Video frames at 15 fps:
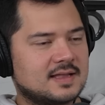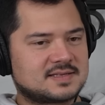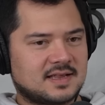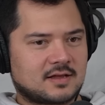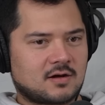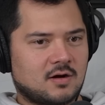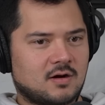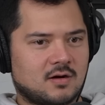it's
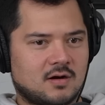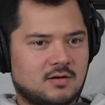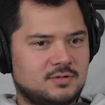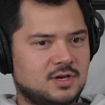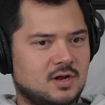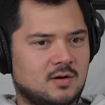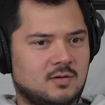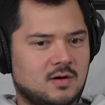like our
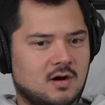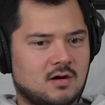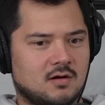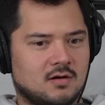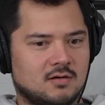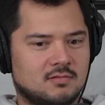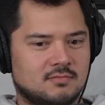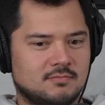you know
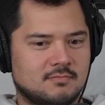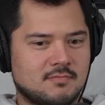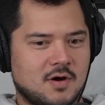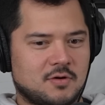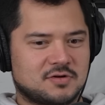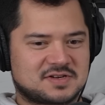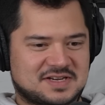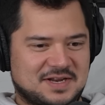our
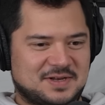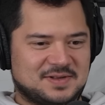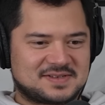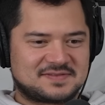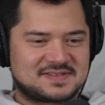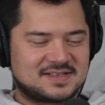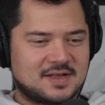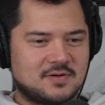motor skills
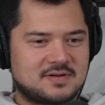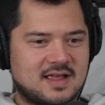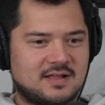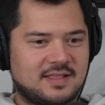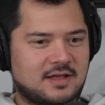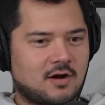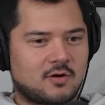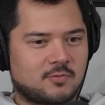have slowed
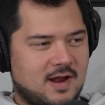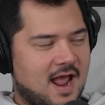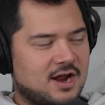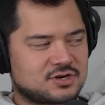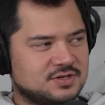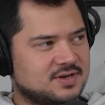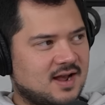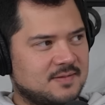down. Like our
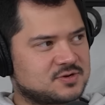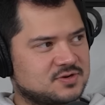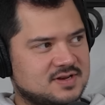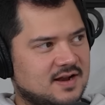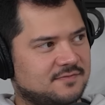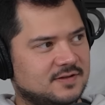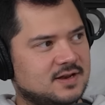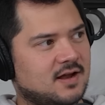reaction times are
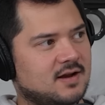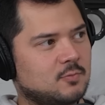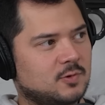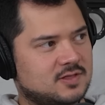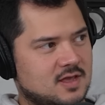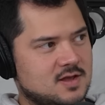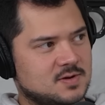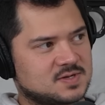definitely not
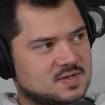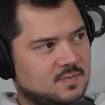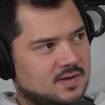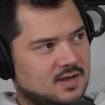what they used to